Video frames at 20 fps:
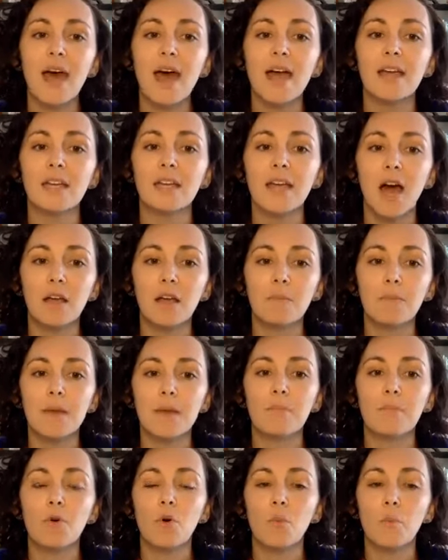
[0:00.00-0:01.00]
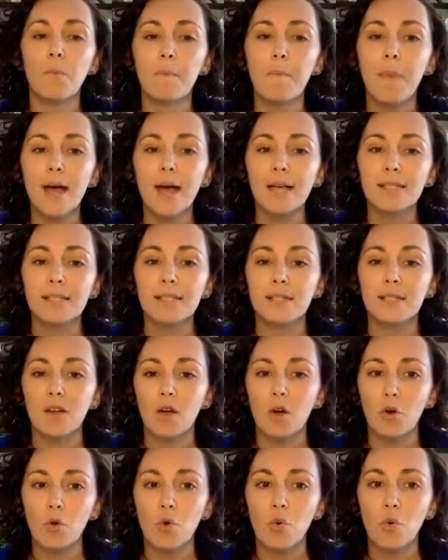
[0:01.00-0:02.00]
that young people must
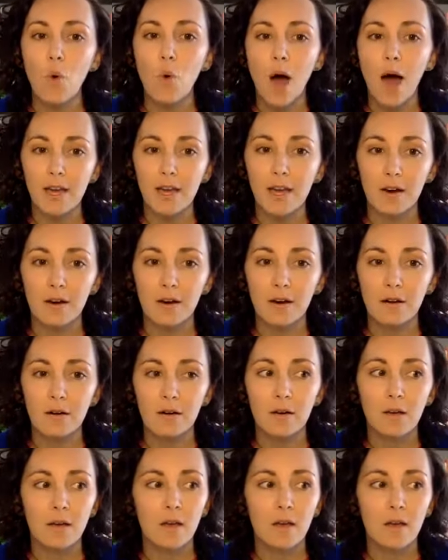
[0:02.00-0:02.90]
acquire